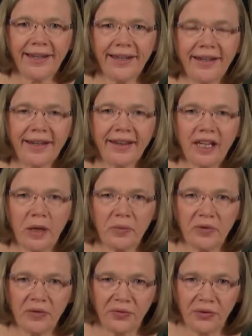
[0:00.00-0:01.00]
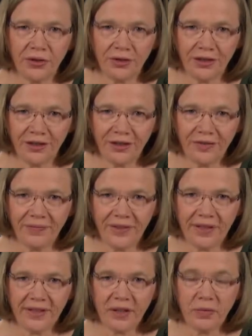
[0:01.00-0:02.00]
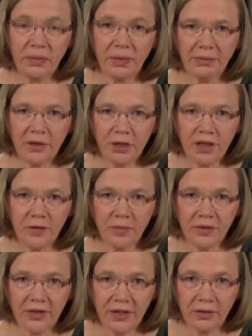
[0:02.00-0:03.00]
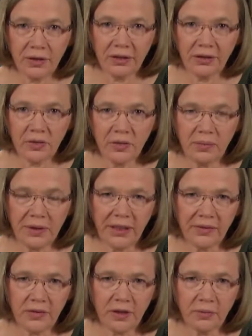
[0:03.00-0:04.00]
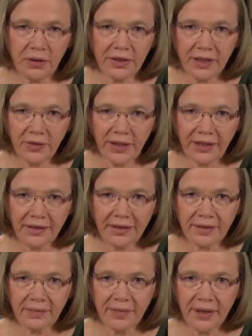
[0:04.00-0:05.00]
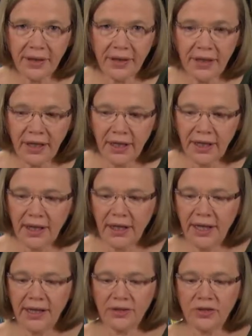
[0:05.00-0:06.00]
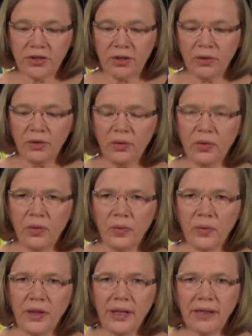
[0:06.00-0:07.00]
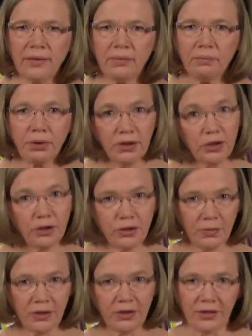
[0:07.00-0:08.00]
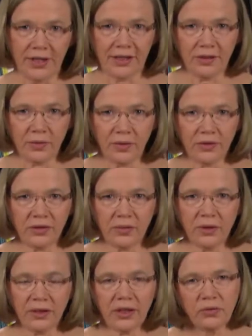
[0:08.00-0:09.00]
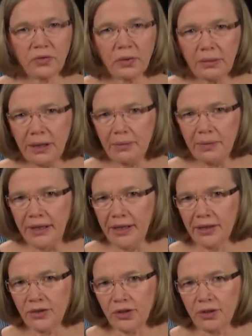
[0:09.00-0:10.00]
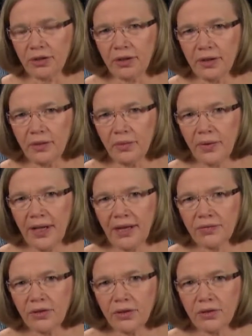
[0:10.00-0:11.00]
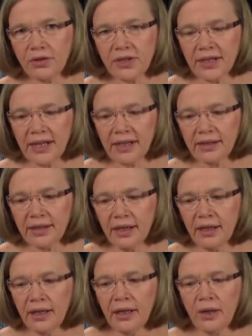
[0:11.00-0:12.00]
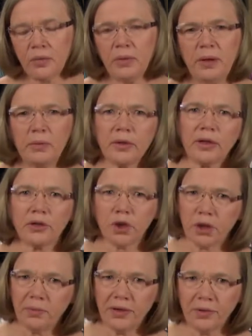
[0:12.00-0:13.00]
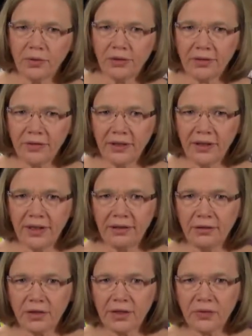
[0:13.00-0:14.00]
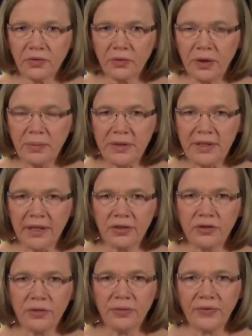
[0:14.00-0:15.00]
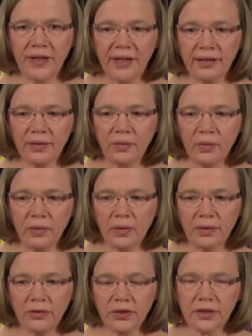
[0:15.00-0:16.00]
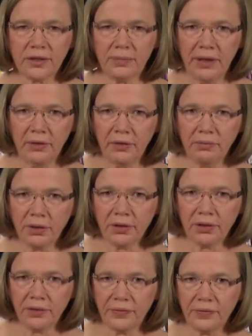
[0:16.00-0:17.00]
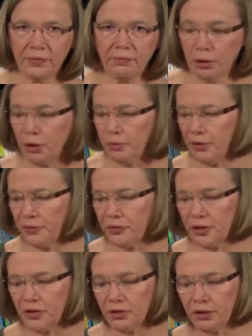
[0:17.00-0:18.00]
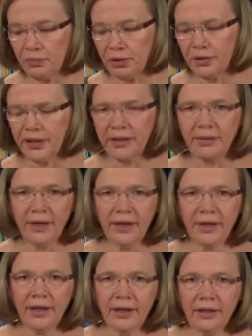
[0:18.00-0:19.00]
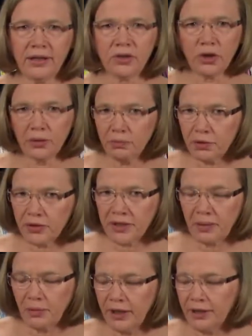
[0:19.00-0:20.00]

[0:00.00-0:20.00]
Another comfort for you to know is that we publish these books at Oikos. We've been given the printing rights. And so we can print on demand, as it were. So we don't have to worry about being out of stock. We have noticed that when people go shopping all over and look at different websites, you find just the parent book of purple, for example, and the student book somewhere